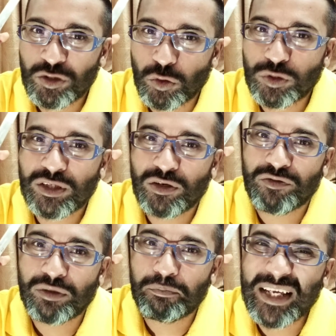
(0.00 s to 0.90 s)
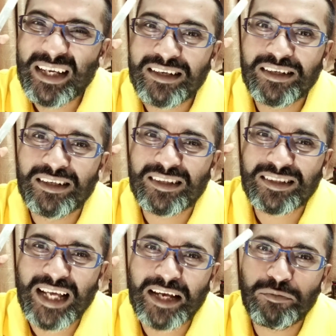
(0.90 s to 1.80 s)
those sort of a pink
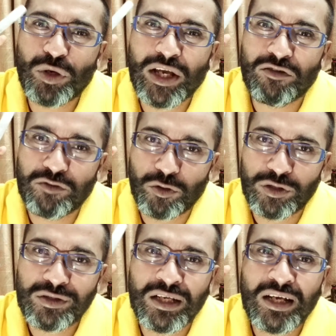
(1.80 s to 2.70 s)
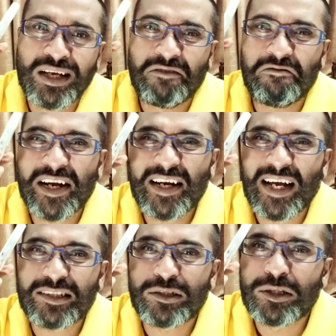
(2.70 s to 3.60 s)
slight bouquet of florals very
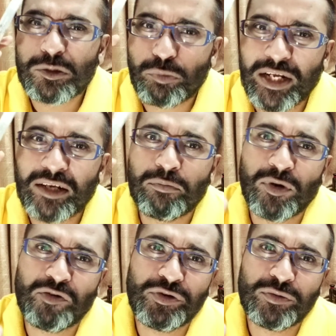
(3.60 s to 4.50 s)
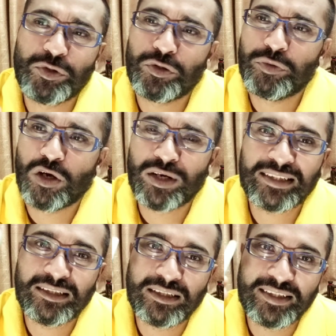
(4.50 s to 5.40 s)
nice spring perfume, to be
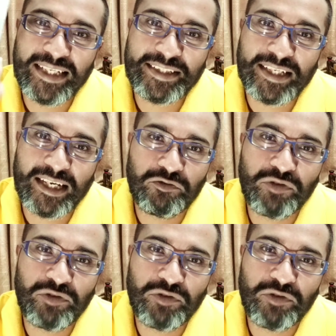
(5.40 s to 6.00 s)
honest, in the daytime.